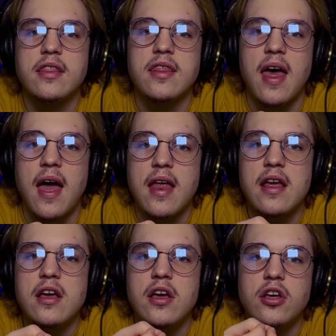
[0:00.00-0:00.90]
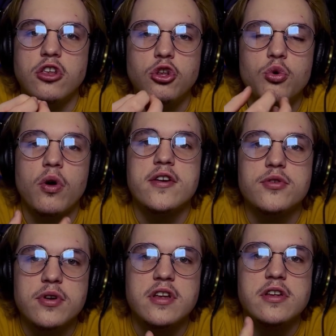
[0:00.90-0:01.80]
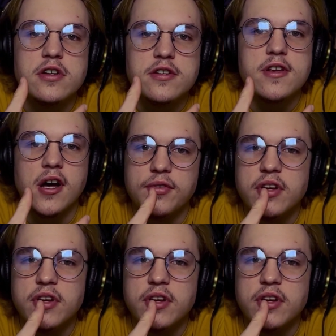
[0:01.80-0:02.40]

that you are doing it to yourself.